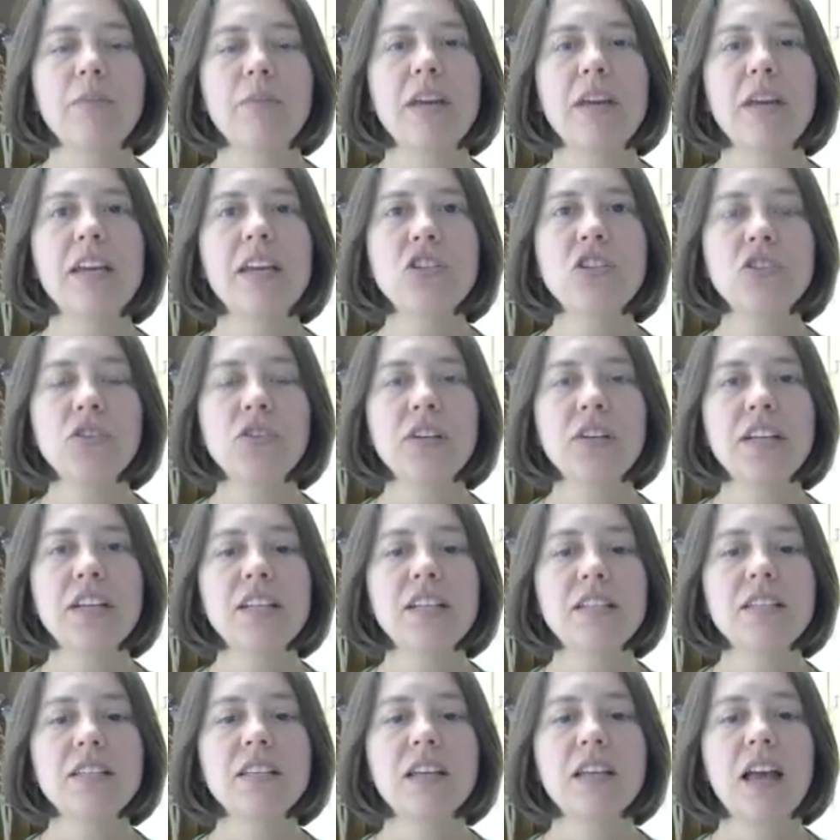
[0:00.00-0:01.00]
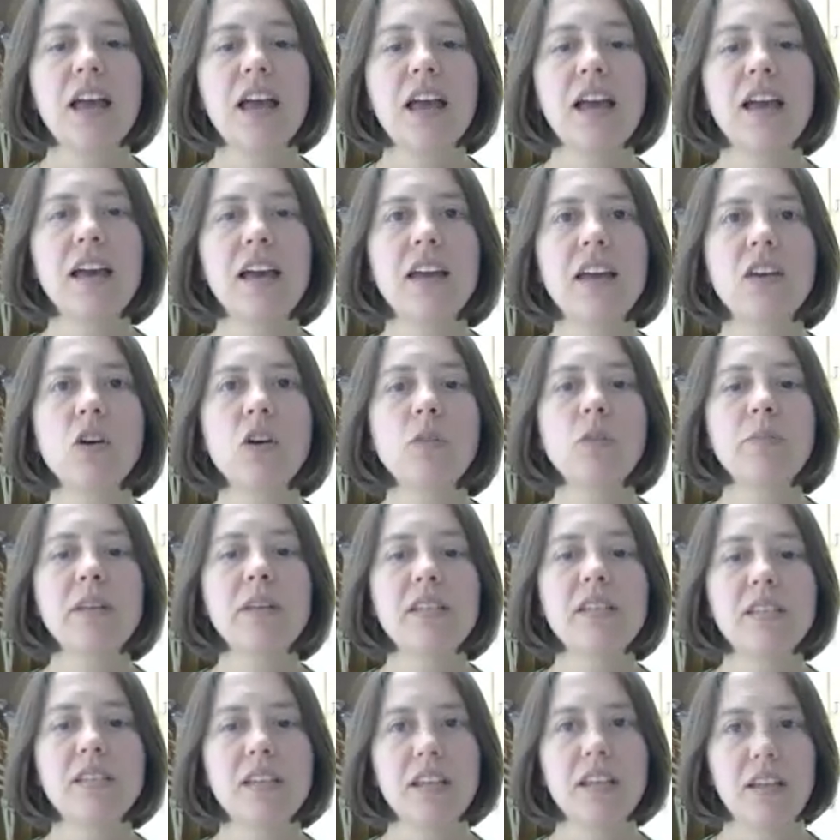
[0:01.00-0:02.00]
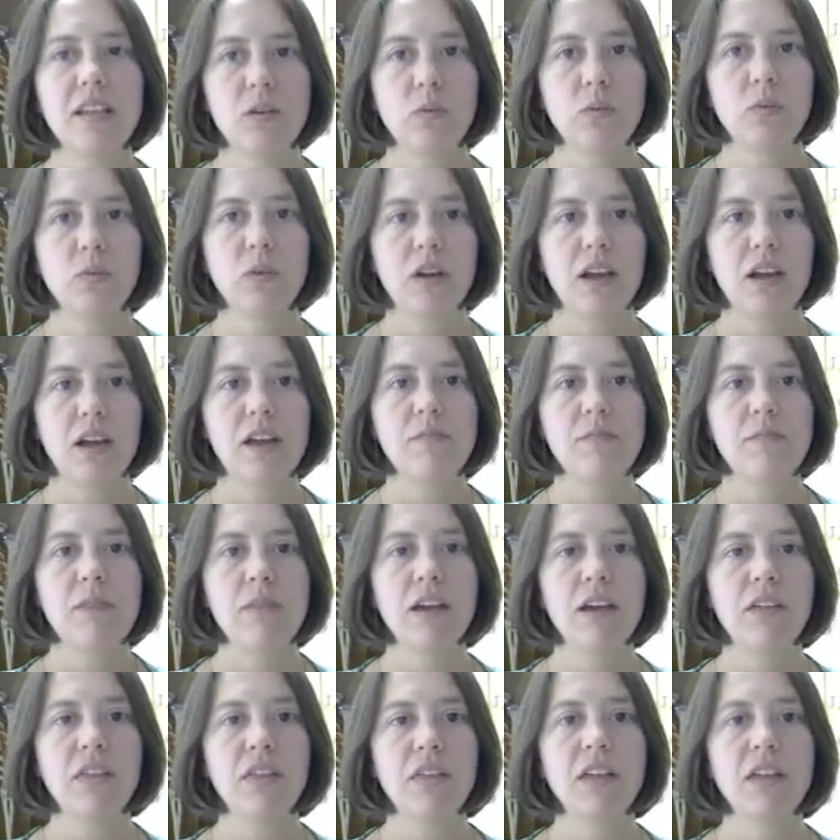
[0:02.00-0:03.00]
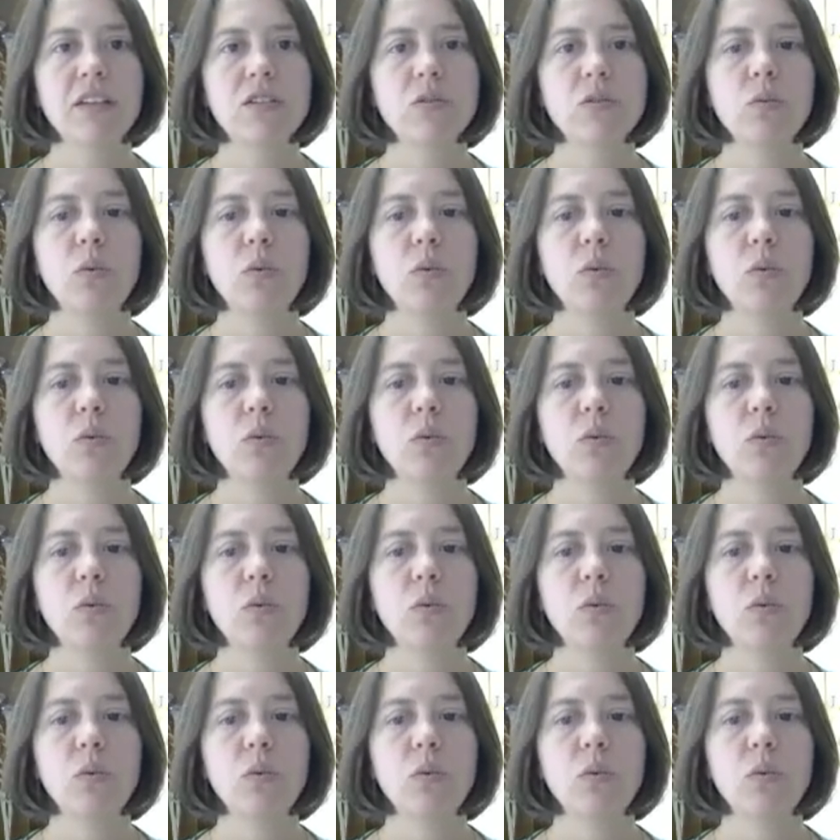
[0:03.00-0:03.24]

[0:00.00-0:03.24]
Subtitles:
Injuries and obesity can make this